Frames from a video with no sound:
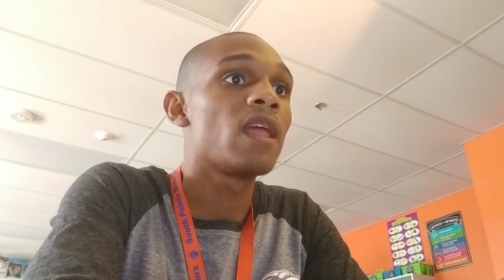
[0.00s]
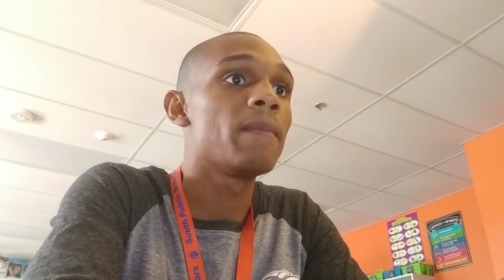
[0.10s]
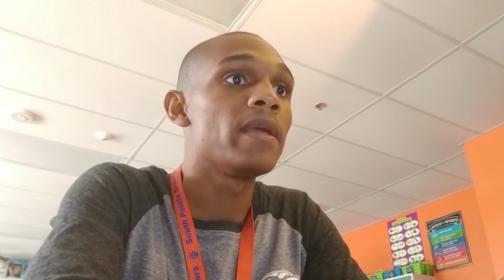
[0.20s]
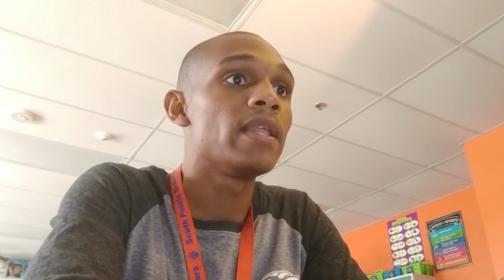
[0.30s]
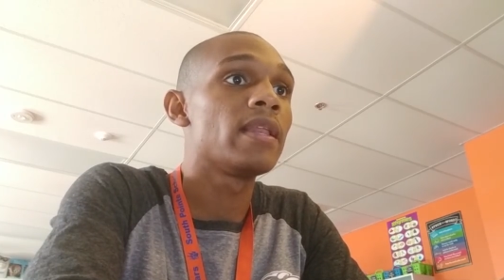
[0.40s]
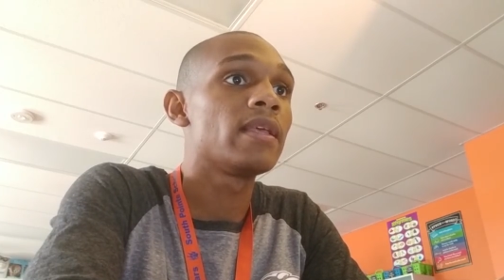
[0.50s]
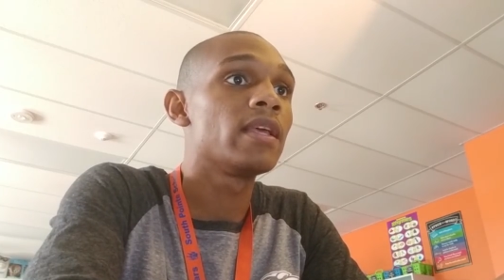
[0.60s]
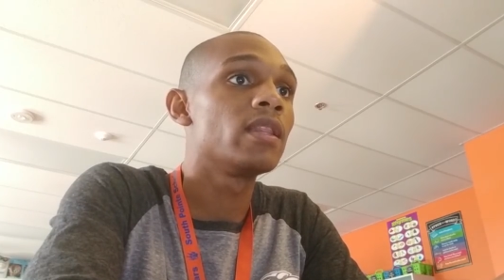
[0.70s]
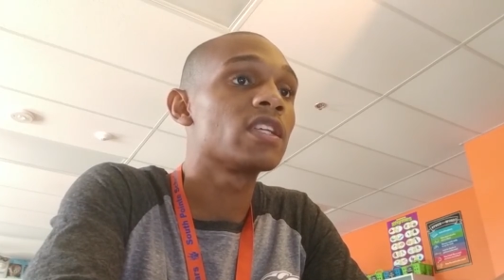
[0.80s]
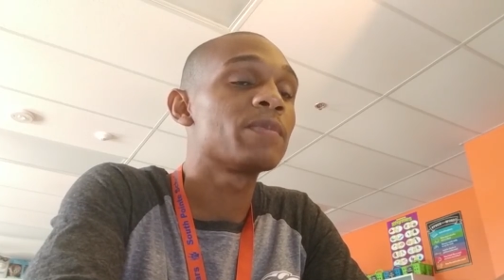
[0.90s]
I mean,
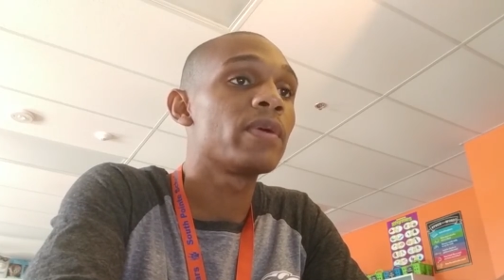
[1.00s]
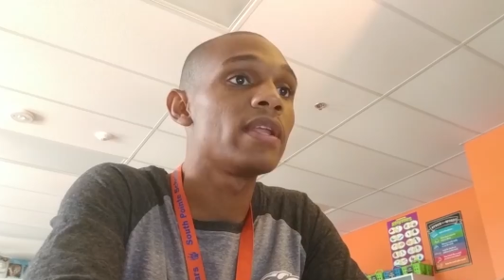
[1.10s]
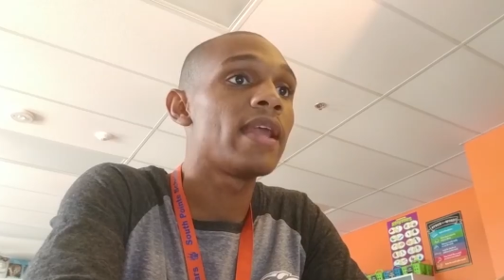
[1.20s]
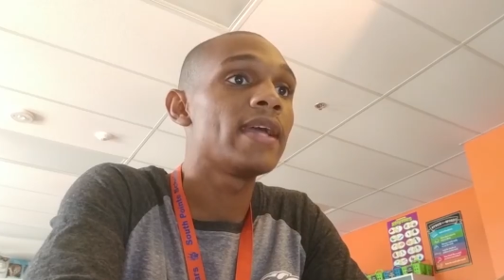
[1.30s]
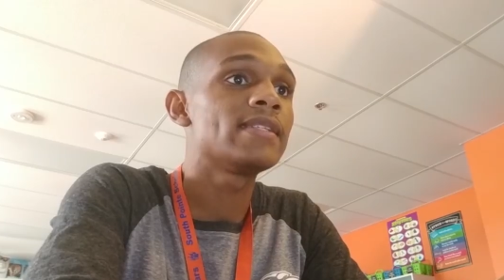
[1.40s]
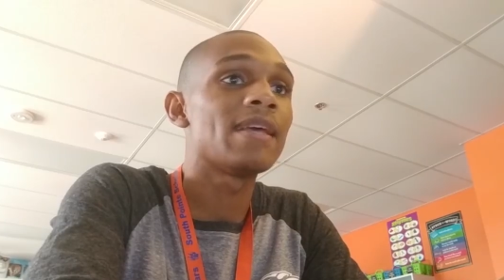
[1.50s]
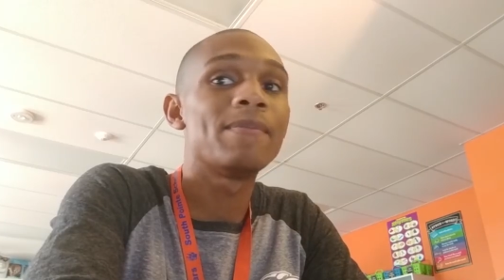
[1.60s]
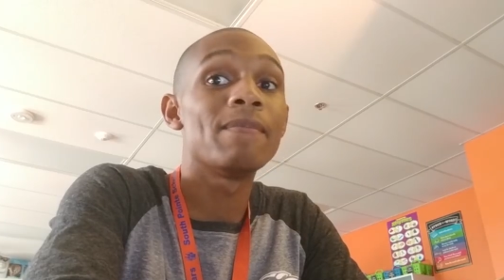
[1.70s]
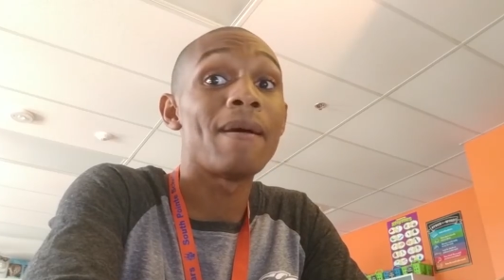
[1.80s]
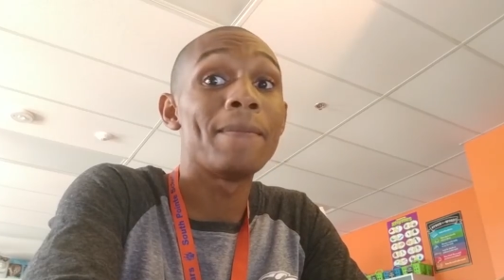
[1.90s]
it looks pretty nice. I
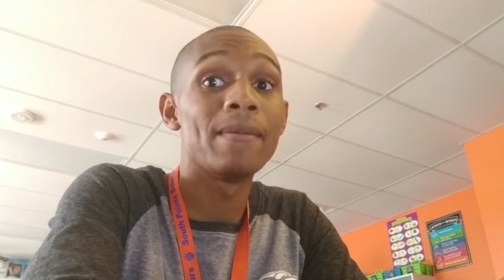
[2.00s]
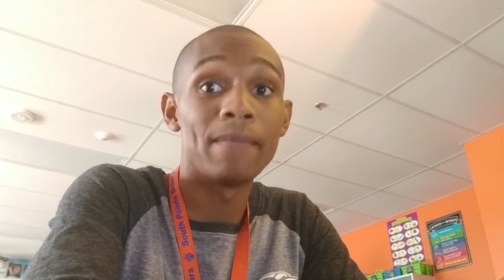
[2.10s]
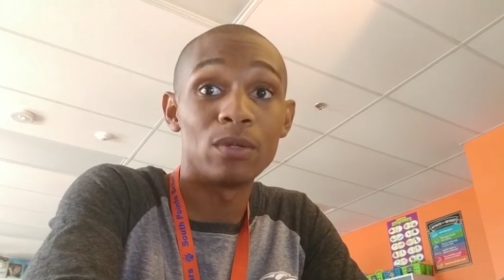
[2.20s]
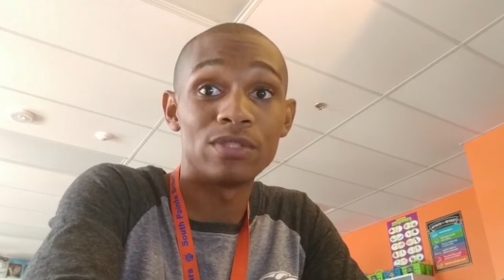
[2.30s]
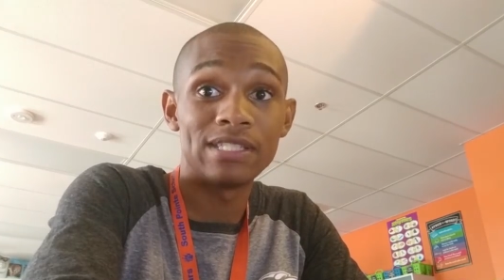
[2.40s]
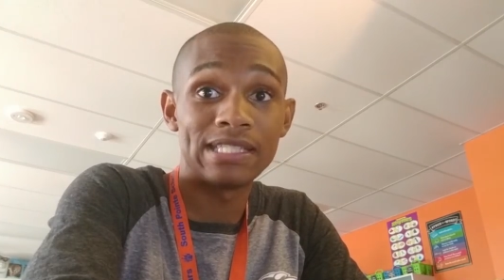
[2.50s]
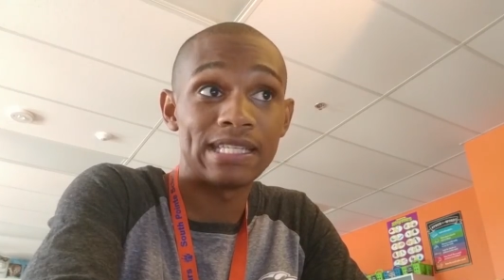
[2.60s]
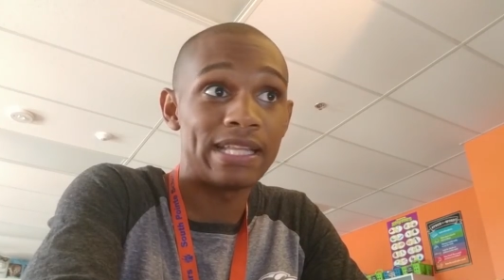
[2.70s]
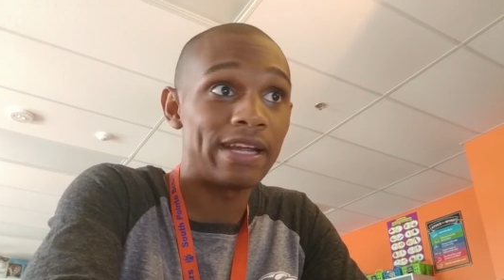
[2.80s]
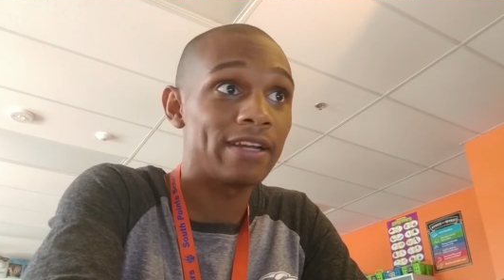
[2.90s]
put my Bitmojis
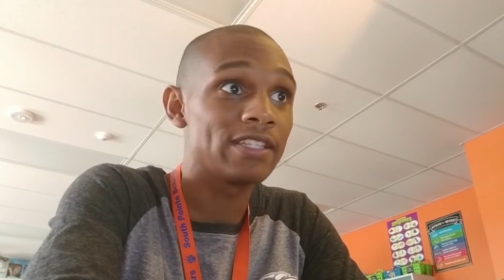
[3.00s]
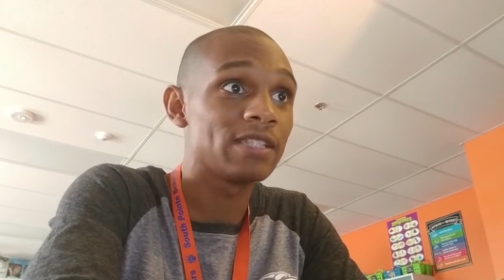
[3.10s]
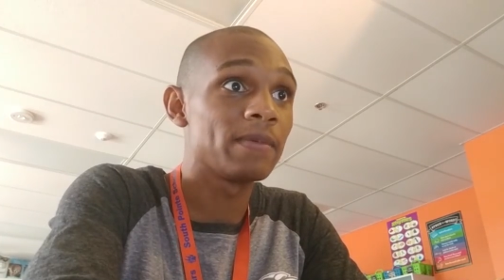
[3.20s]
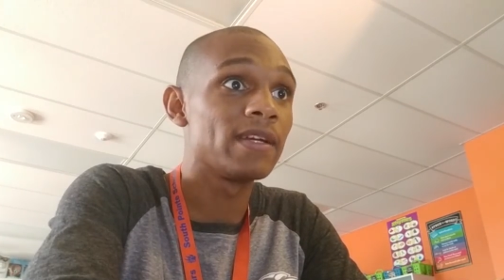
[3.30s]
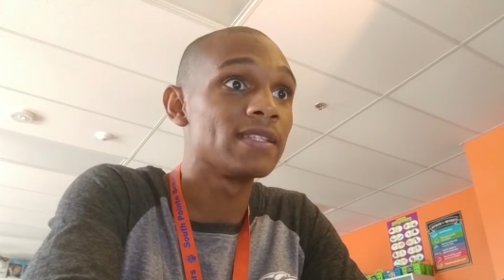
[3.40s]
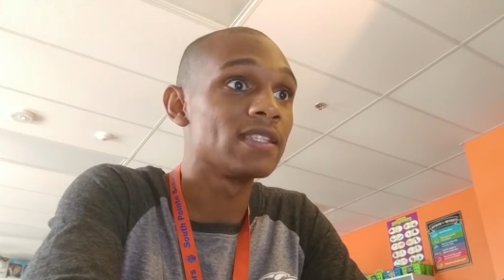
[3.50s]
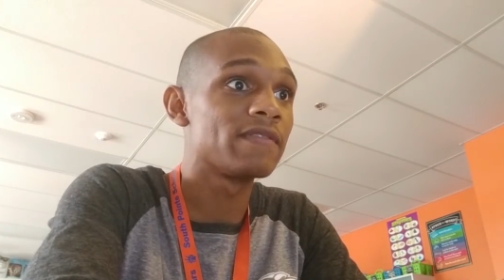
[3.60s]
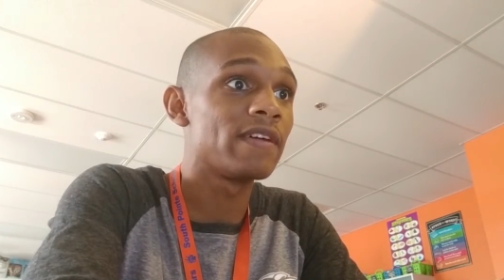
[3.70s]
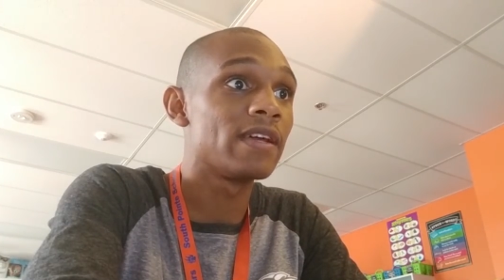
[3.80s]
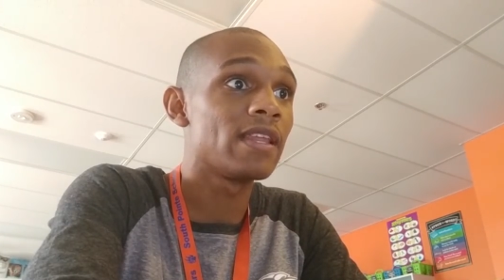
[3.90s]
in there just because it's
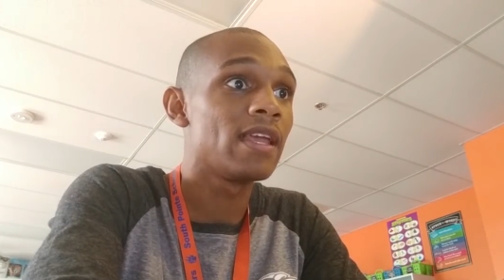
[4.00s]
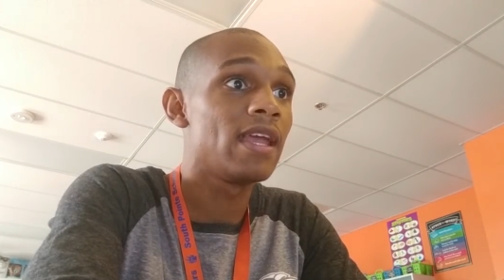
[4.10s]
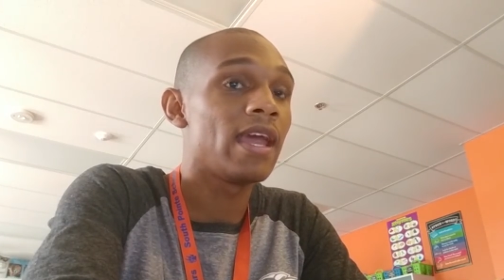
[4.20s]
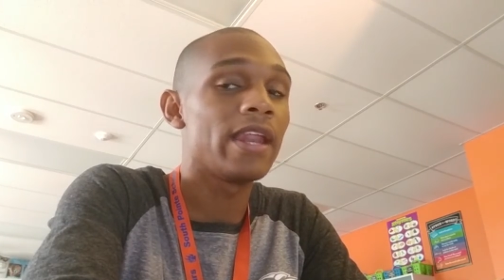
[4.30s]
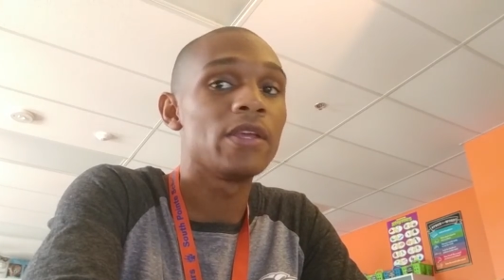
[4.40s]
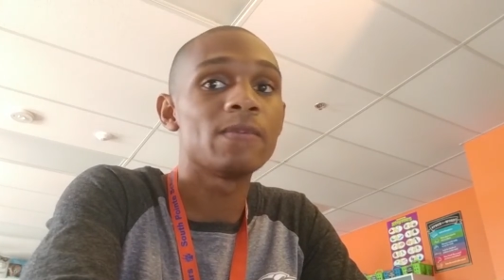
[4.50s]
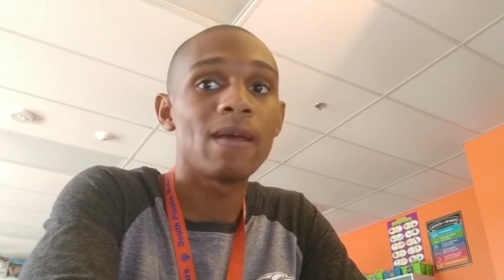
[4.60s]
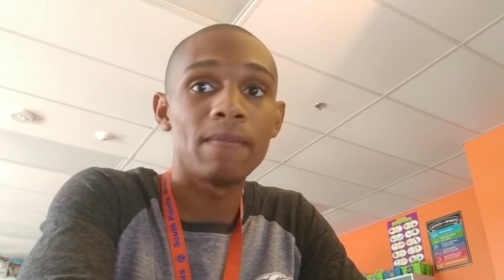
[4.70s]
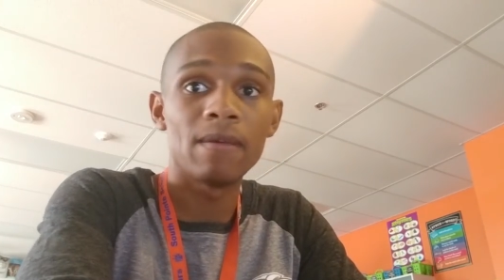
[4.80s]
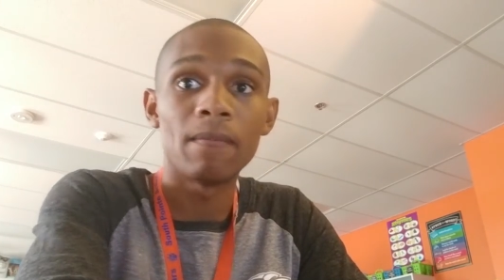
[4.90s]
fun. And I use
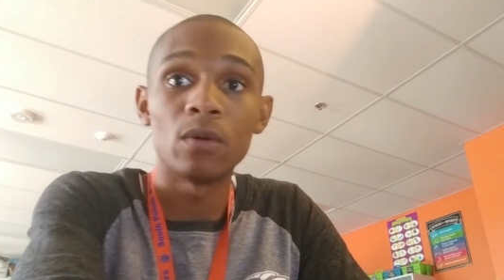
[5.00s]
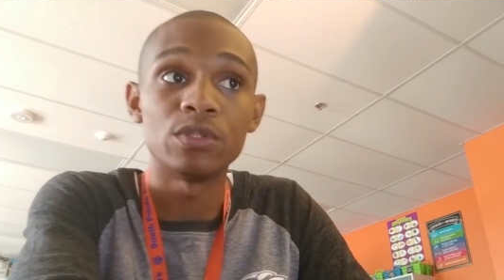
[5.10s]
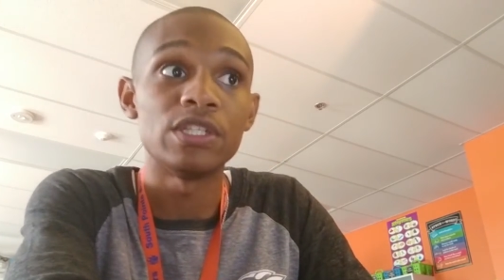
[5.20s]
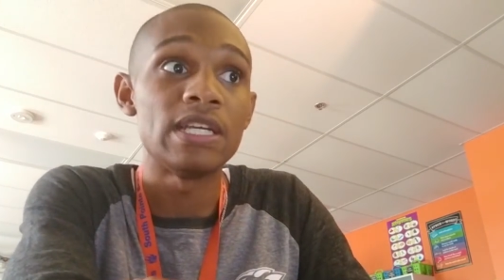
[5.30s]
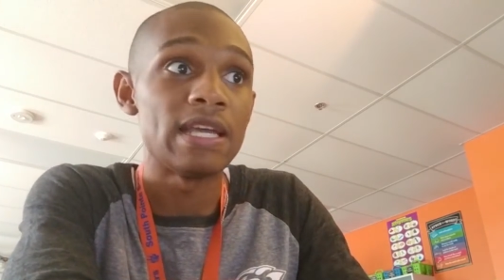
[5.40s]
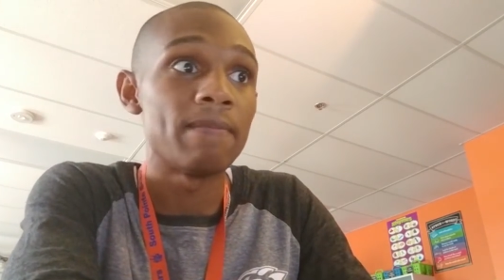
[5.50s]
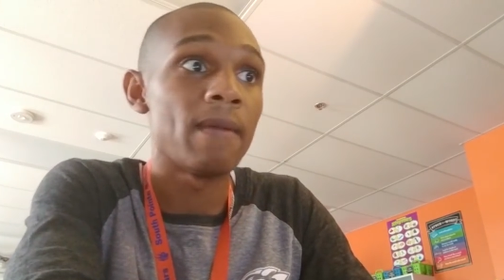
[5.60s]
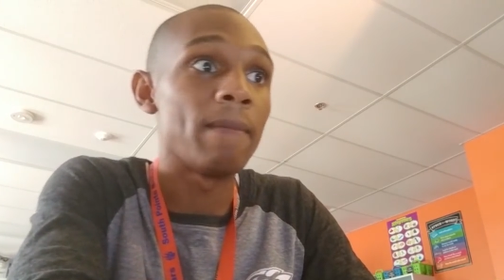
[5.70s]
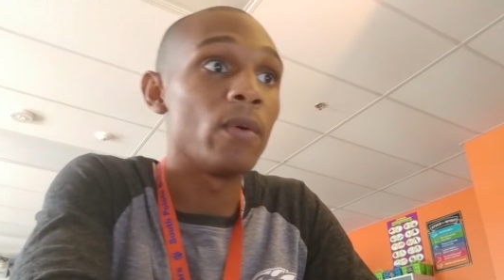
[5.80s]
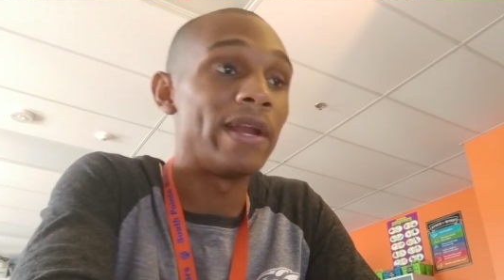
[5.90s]
my Bitmoji in
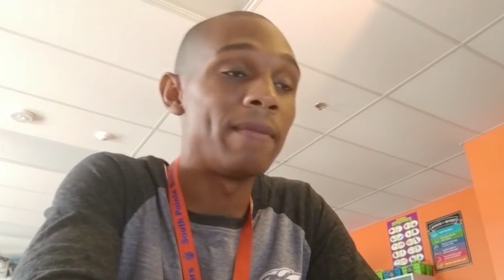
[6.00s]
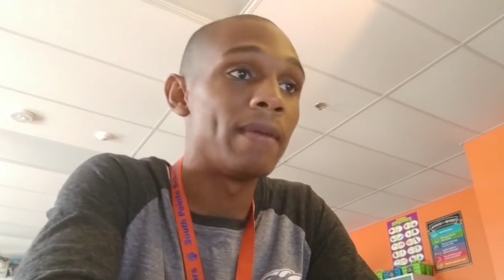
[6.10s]
my morning